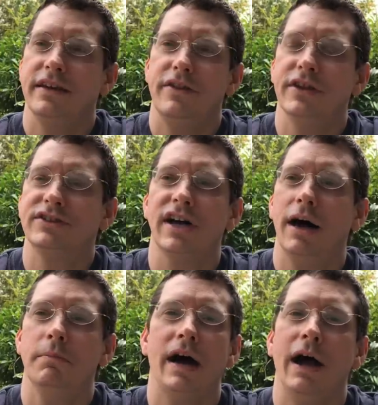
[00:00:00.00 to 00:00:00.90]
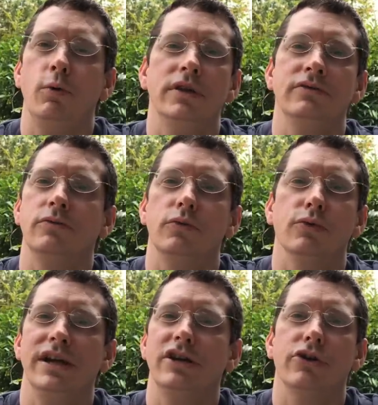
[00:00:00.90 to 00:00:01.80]
the sub. I wouldn't
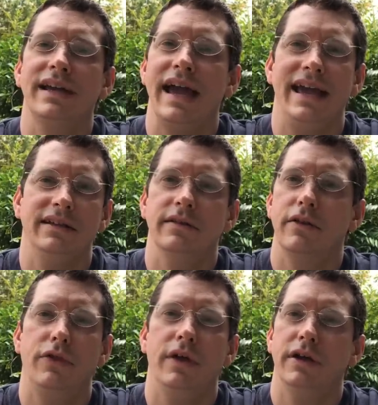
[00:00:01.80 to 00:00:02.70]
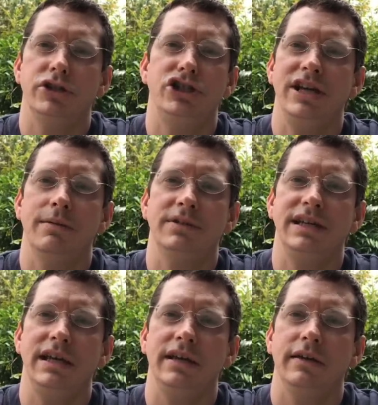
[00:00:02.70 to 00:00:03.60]
recreate the
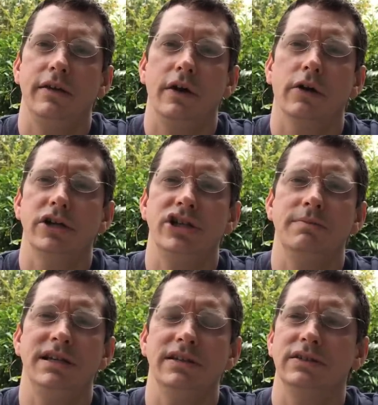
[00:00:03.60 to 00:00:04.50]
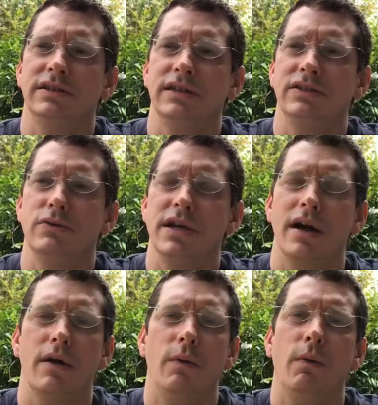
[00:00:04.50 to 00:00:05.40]
GMT. The current GMT is doing
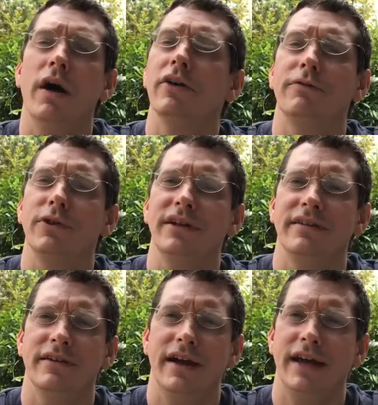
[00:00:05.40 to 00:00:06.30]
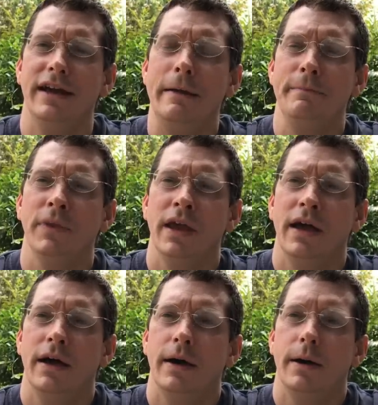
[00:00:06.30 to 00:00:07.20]
wonderfully, right?
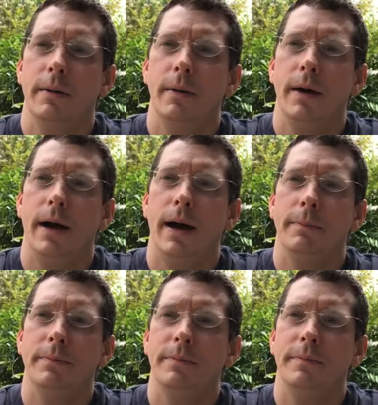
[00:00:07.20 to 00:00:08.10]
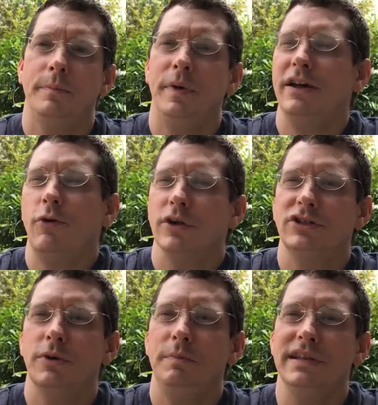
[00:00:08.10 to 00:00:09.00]
But of course,
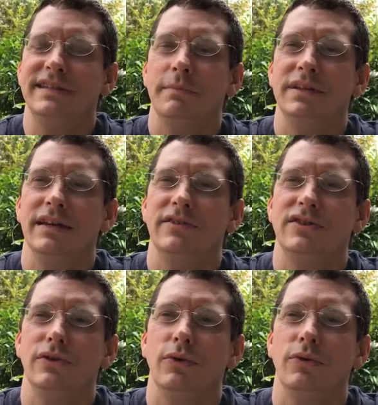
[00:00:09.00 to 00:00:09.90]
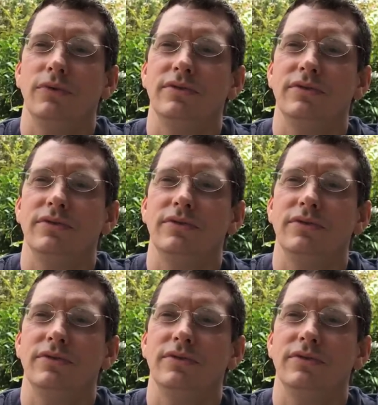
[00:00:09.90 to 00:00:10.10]
it would be tempting to